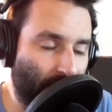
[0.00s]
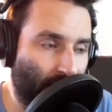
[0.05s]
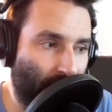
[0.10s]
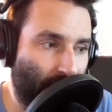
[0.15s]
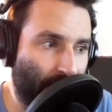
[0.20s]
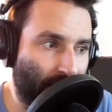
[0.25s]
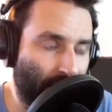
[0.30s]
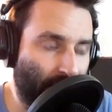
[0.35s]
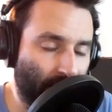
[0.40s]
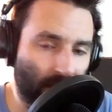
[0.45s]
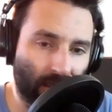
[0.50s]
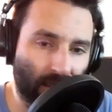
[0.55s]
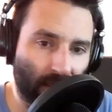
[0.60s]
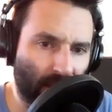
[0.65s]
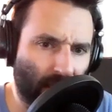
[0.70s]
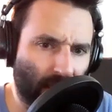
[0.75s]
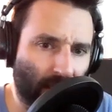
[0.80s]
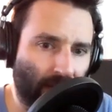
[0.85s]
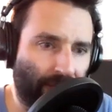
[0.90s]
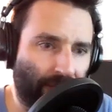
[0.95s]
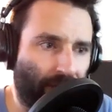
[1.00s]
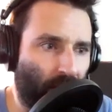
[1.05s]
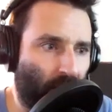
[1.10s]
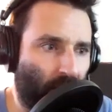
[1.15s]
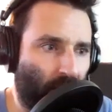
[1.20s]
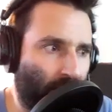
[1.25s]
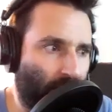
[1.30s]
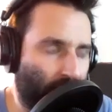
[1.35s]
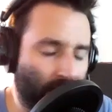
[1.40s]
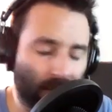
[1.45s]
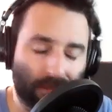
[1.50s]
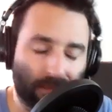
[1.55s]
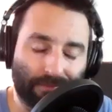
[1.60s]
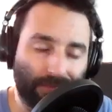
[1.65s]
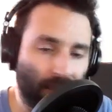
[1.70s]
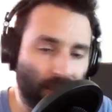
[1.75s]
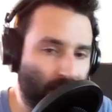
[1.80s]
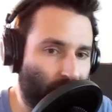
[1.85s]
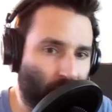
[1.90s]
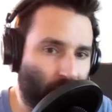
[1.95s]
and it's on the floor because
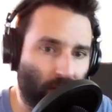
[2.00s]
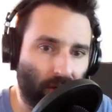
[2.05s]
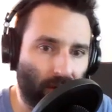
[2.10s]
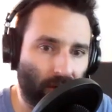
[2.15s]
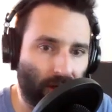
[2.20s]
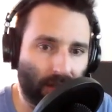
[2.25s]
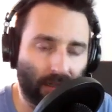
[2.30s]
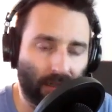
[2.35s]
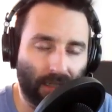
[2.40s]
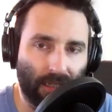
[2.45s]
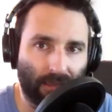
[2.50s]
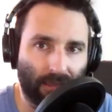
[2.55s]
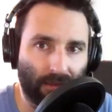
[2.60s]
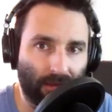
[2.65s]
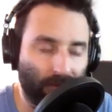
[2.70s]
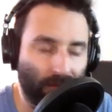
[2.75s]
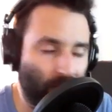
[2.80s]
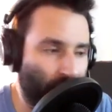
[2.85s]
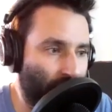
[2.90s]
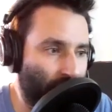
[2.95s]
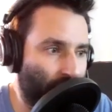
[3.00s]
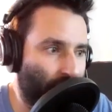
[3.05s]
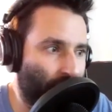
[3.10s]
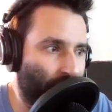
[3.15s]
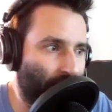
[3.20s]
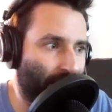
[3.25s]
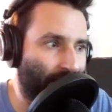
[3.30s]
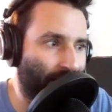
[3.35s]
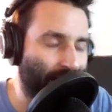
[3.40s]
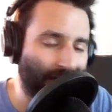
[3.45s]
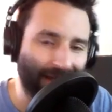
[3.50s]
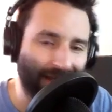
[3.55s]
he's a roller, and we knew that